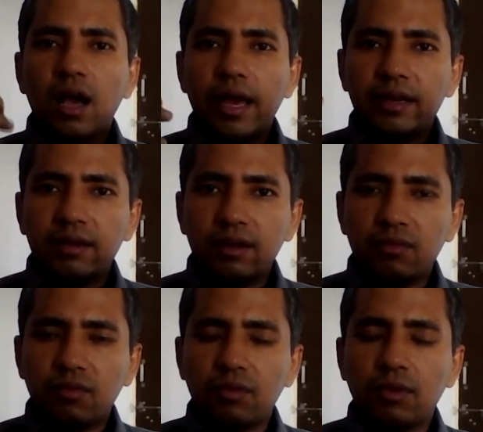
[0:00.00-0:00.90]
and
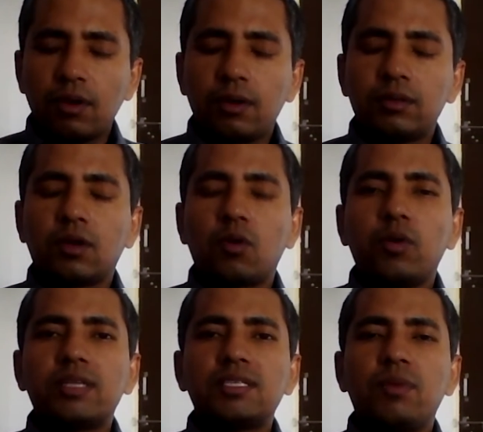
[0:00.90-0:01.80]
the
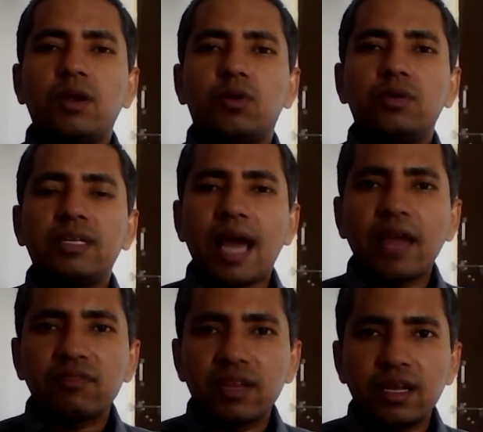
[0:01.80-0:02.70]
court is able to
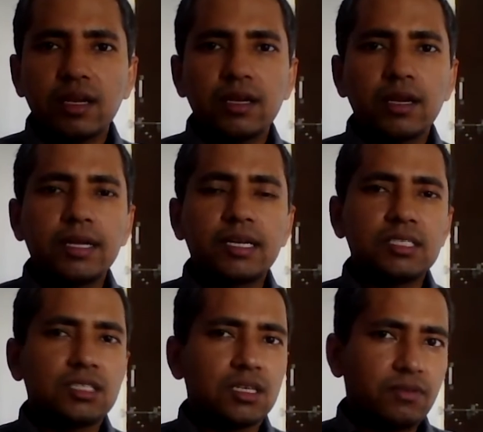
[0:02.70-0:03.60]
derive the
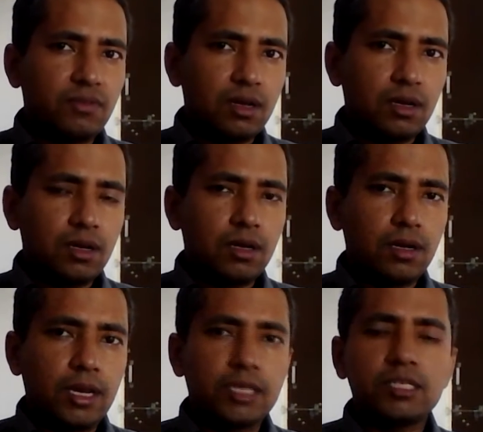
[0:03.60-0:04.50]
intention of the
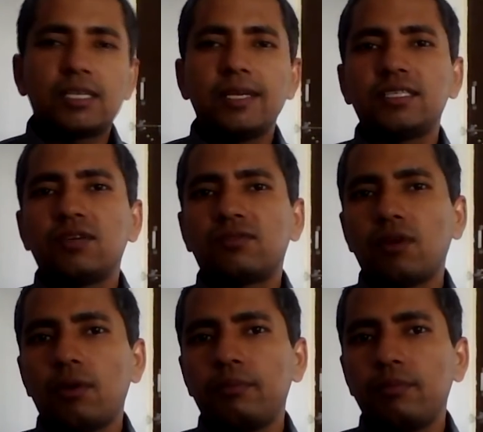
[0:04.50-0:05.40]
legislature
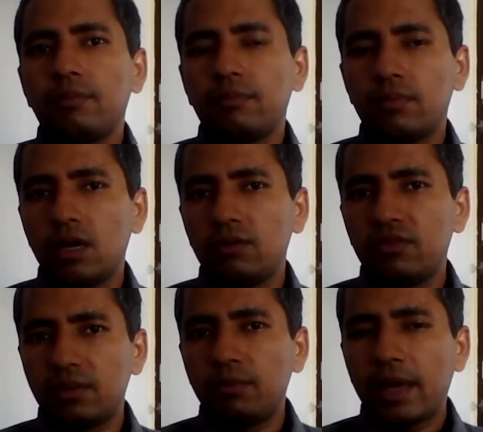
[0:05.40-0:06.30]
from
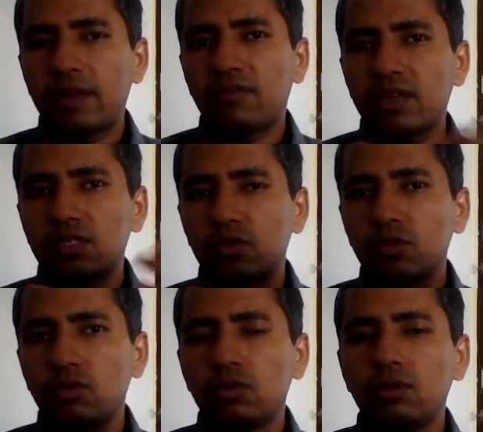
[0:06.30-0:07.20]
by reference to
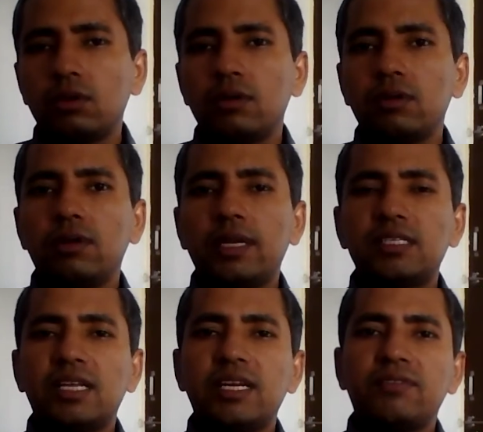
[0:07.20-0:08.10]

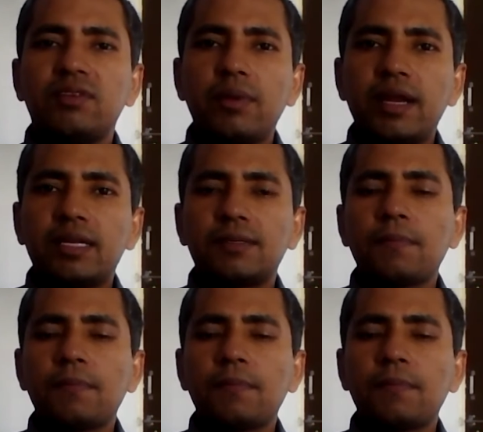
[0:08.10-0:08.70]
legislative debates,